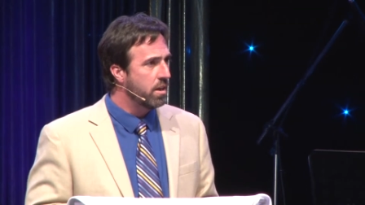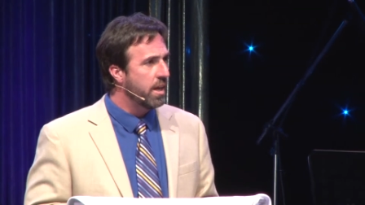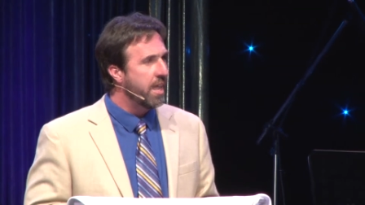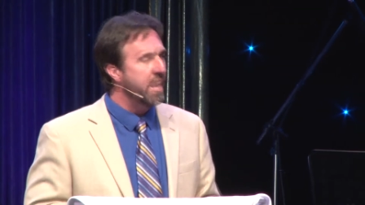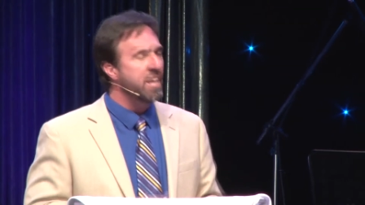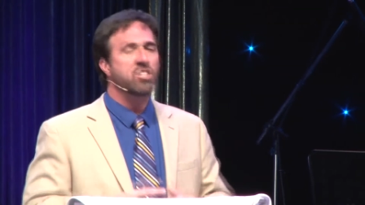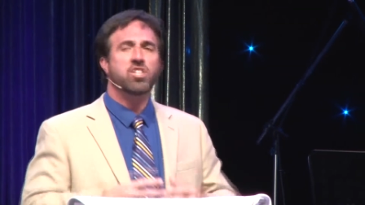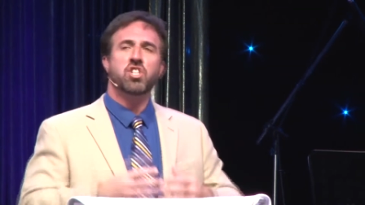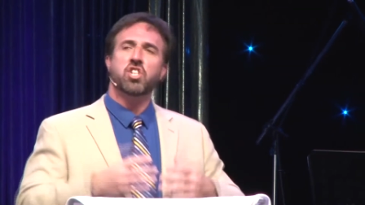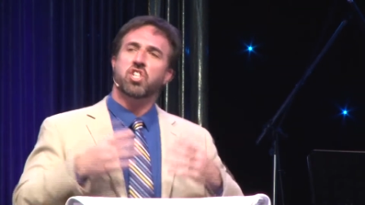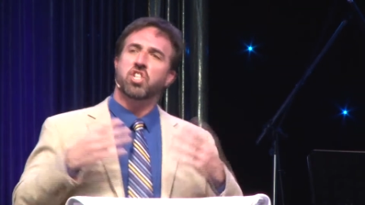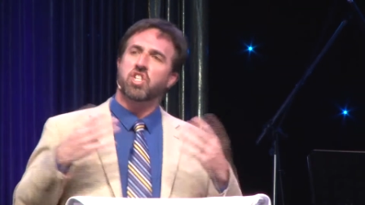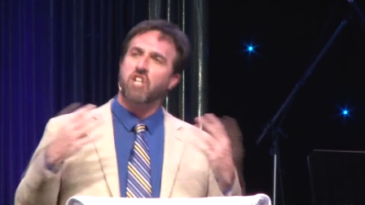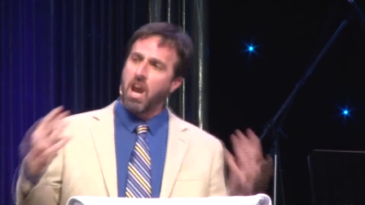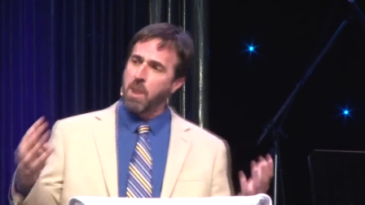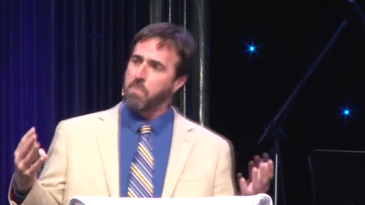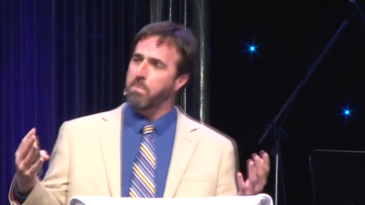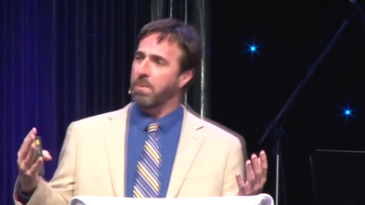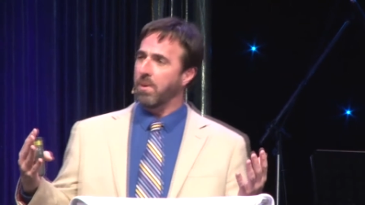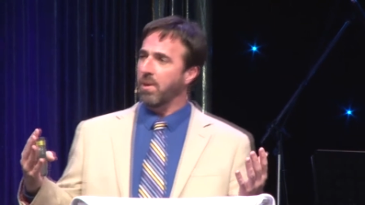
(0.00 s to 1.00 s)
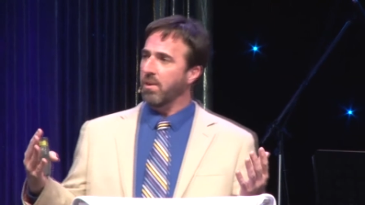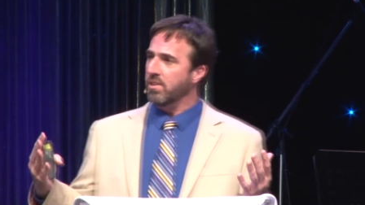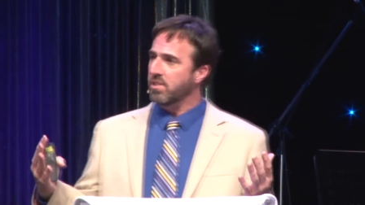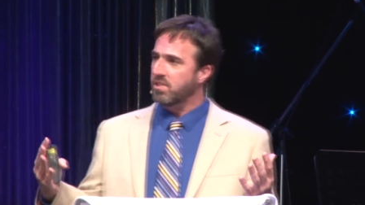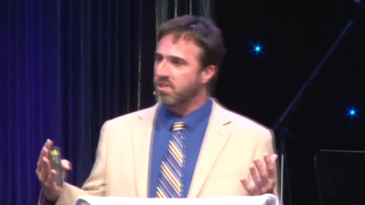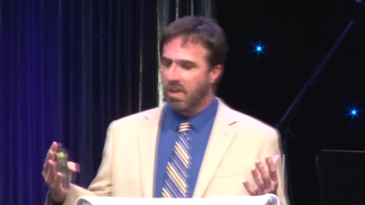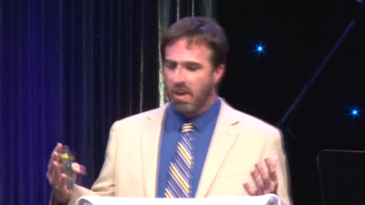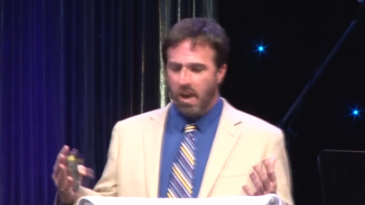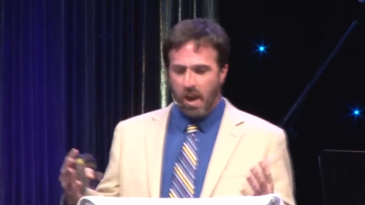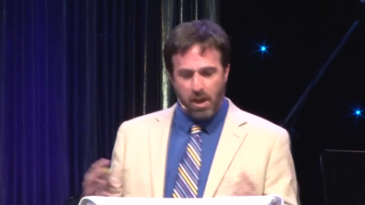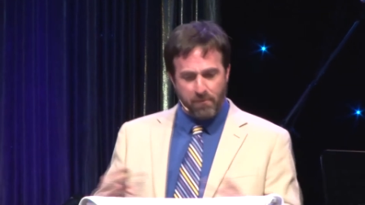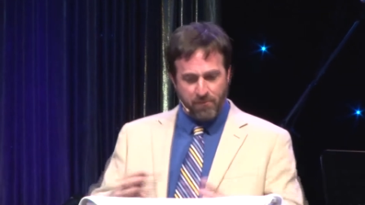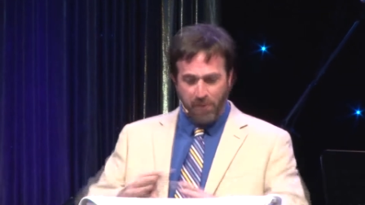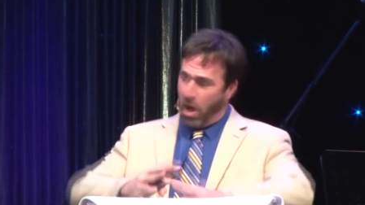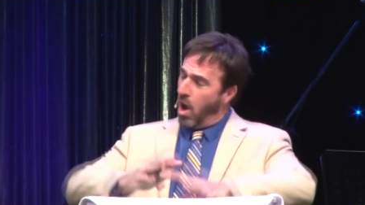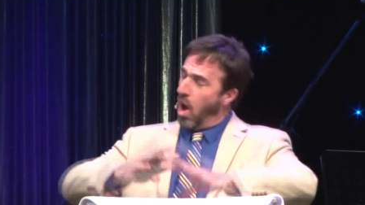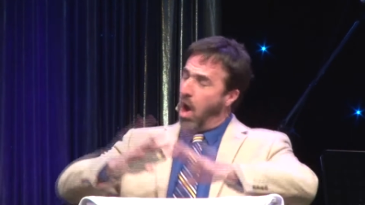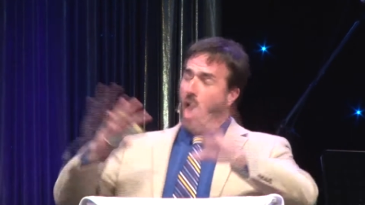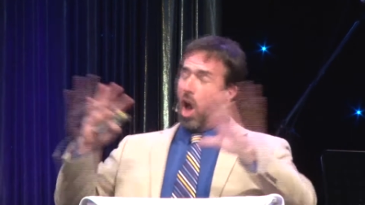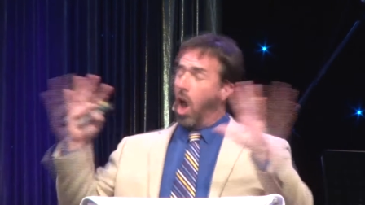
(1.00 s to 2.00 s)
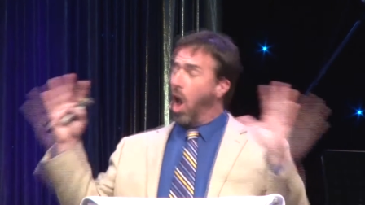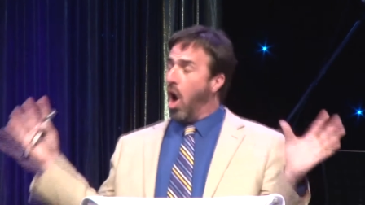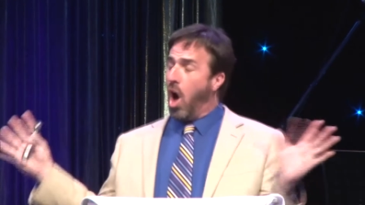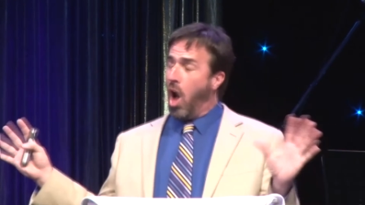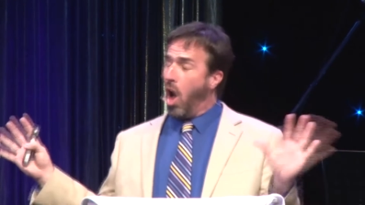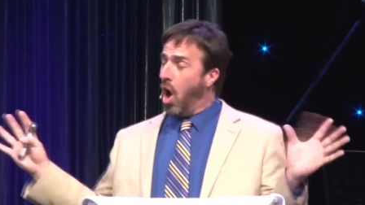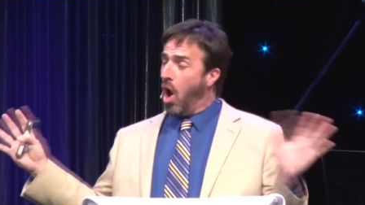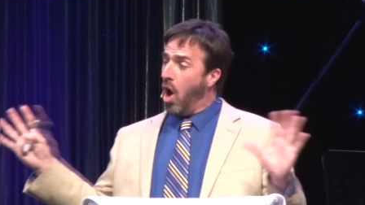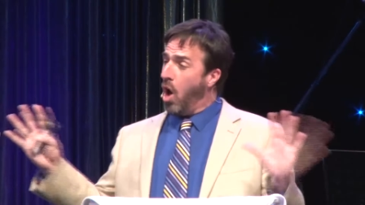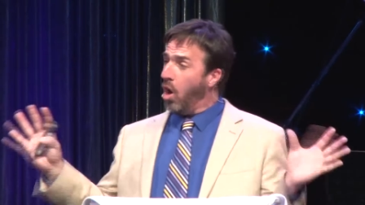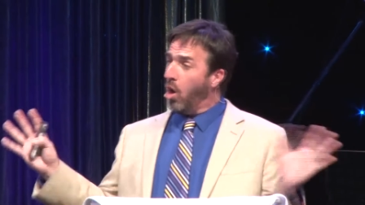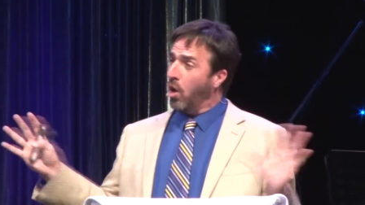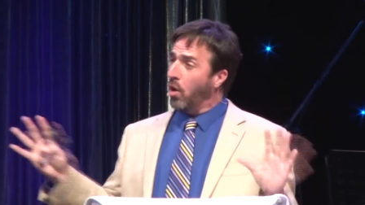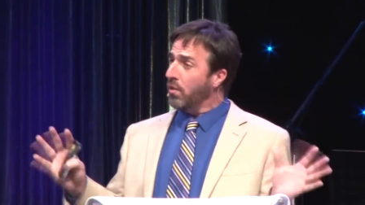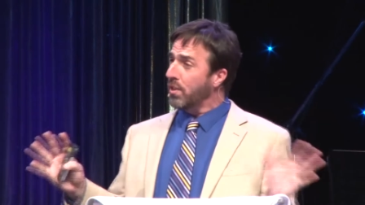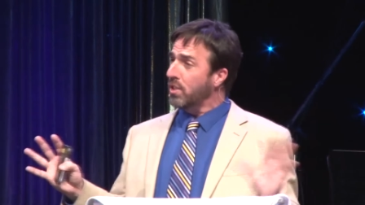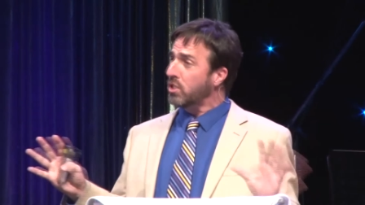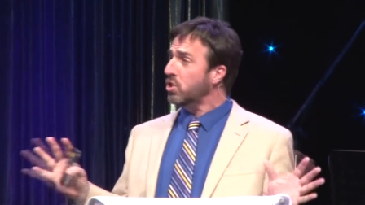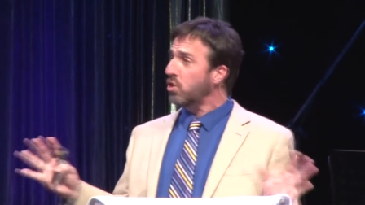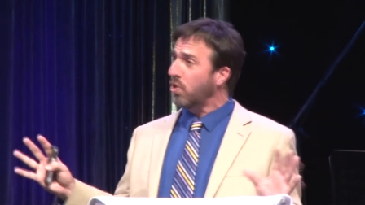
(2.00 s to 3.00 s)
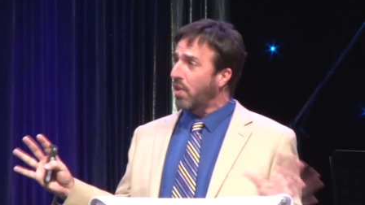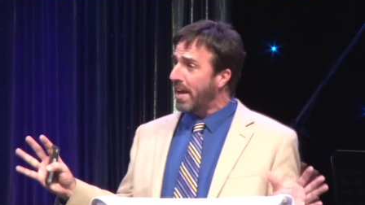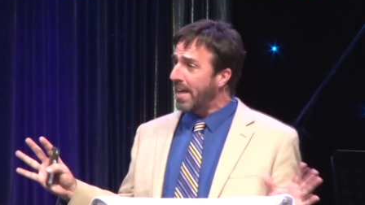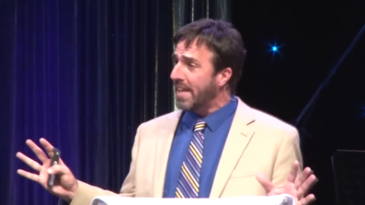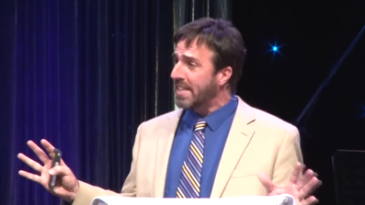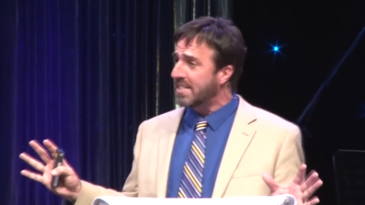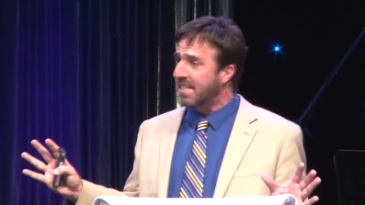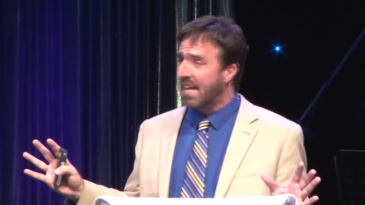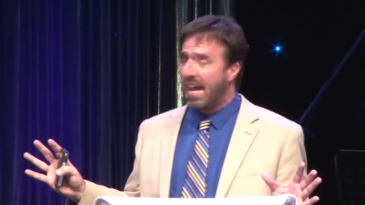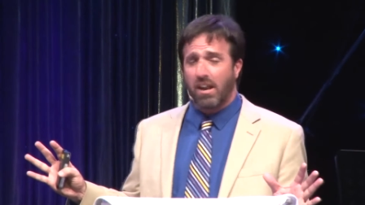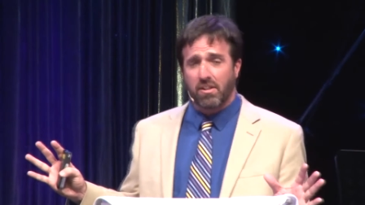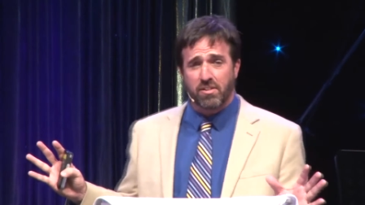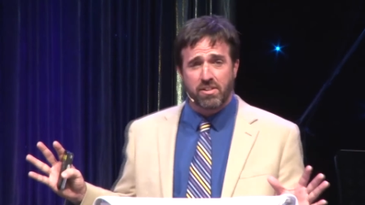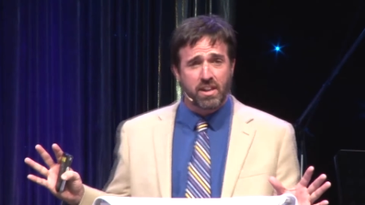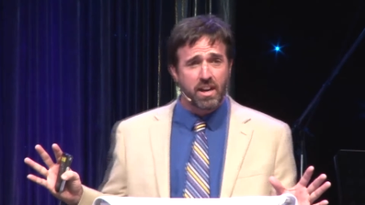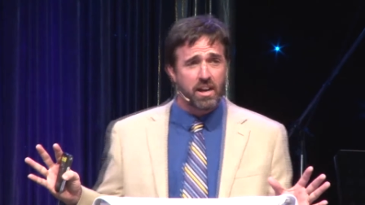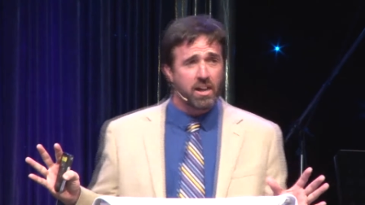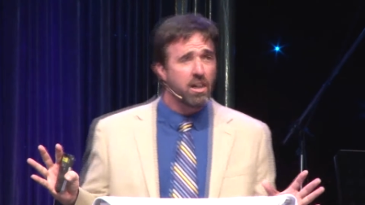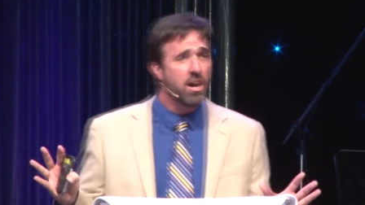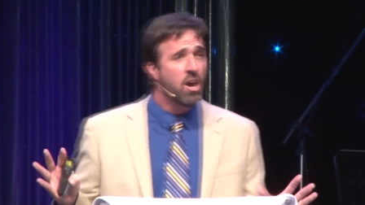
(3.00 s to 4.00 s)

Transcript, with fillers: And shepherds of all the trades out there